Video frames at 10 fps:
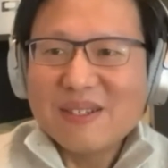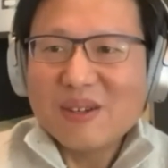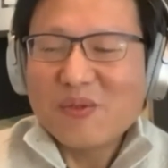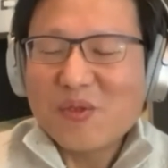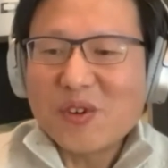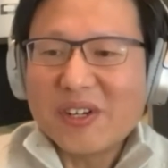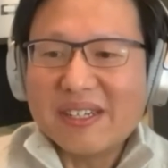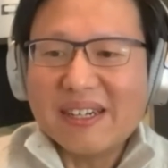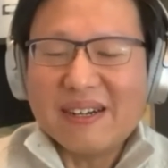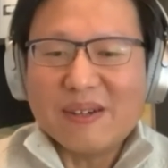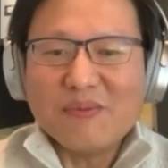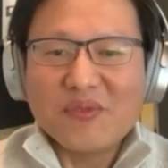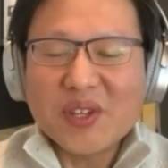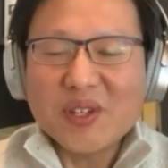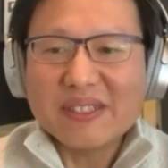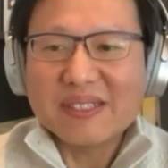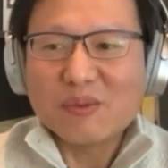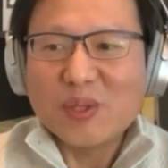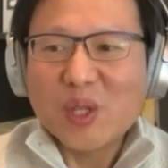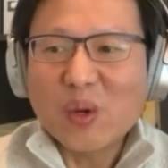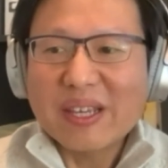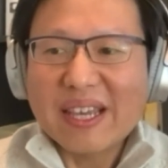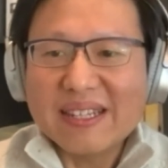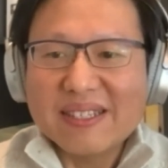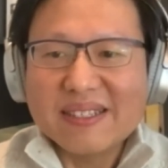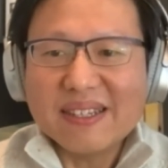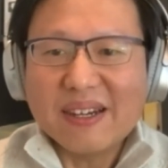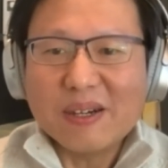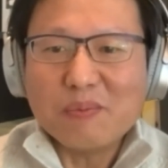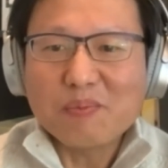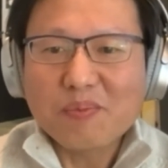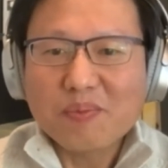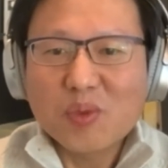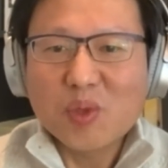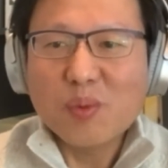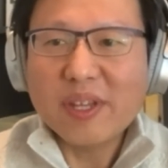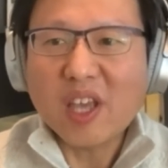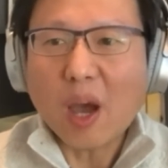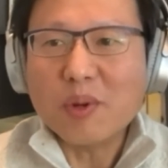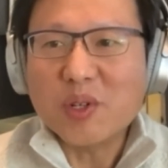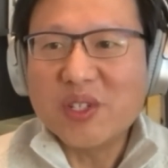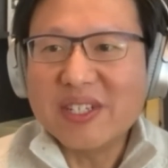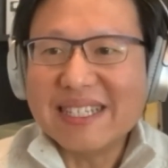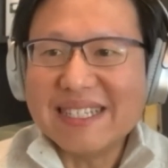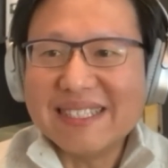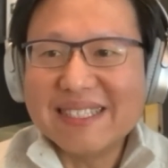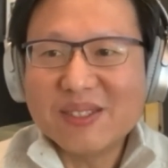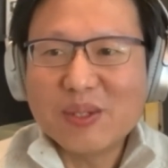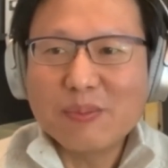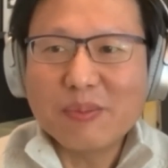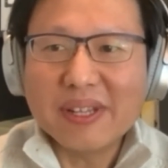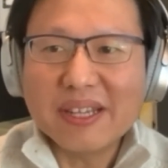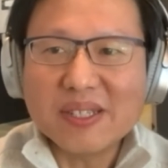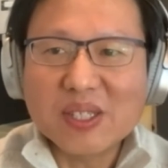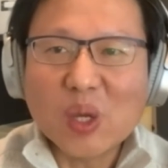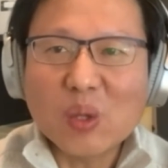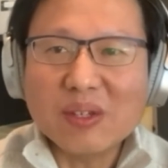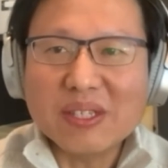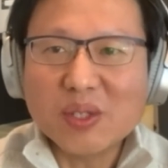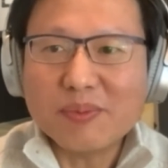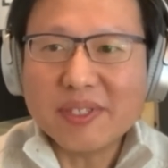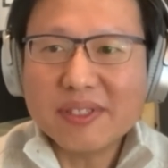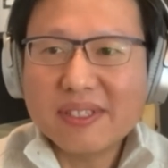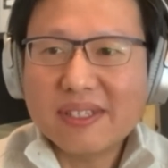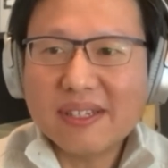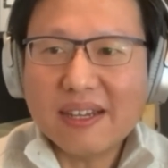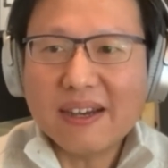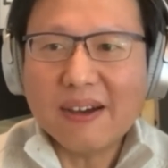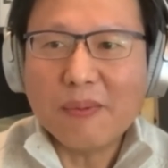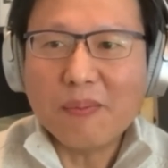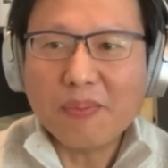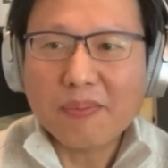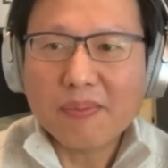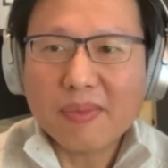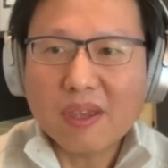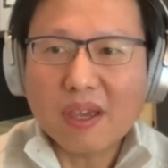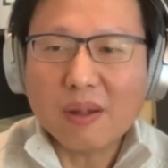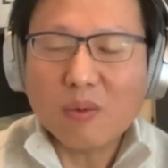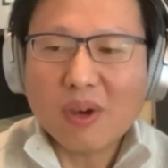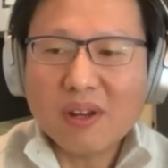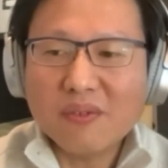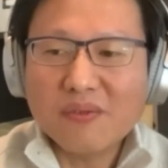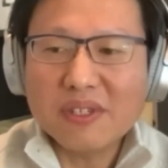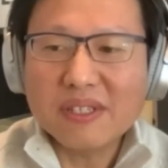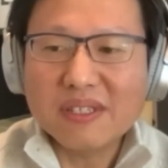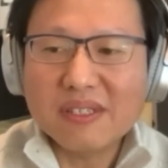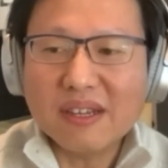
for violas, we don't get too many opportunities to play a solo instrument. Um, and one of this,